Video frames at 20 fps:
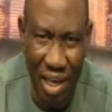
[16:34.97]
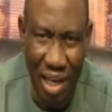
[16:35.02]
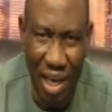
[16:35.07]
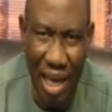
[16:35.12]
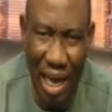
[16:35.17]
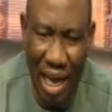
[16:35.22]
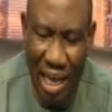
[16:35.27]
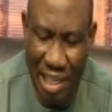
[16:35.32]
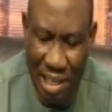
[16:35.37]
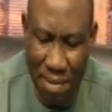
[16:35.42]

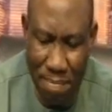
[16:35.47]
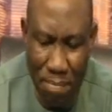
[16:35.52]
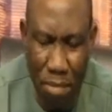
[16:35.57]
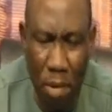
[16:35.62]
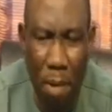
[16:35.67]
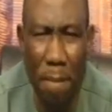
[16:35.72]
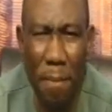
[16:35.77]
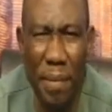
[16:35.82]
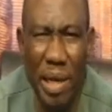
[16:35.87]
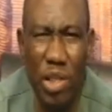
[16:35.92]
And the
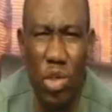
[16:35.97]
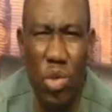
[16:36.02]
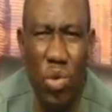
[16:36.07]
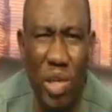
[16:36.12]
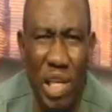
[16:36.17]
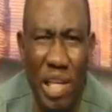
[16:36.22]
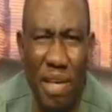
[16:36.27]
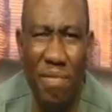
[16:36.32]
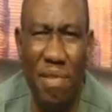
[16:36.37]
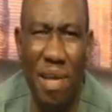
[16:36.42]
moment you
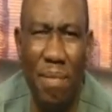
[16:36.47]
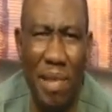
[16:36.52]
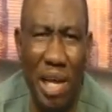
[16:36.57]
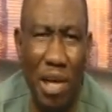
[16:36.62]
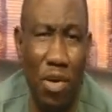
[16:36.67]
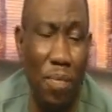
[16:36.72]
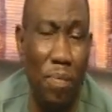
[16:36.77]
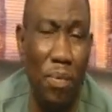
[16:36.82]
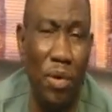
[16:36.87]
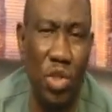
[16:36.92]
give them that
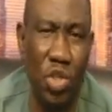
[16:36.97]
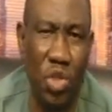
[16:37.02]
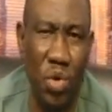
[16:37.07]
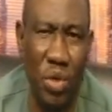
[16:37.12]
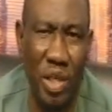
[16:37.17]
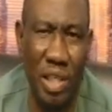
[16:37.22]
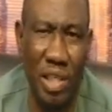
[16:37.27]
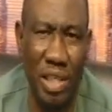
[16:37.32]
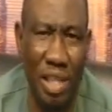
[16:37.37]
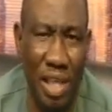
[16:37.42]

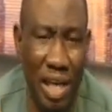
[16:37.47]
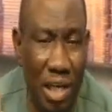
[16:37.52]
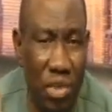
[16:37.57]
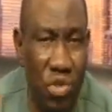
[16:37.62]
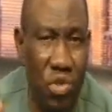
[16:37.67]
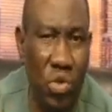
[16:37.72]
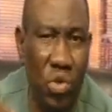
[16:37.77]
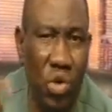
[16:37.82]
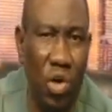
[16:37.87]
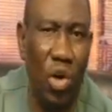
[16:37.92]
opportunity, their
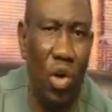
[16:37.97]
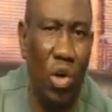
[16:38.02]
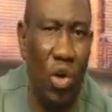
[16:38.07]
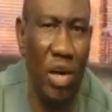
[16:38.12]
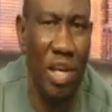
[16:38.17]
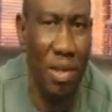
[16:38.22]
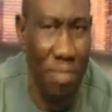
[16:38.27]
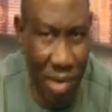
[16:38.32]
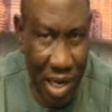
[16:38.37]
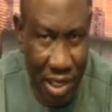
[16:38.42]
true color
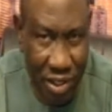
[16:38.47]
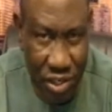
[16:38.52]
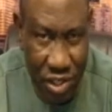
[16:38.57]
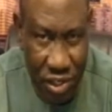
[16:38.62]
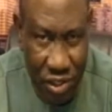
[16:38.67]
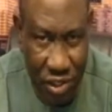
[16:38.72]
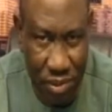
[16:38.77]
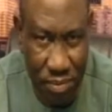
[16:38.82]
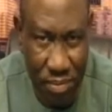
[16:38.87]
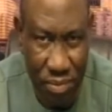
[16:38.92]
emerges.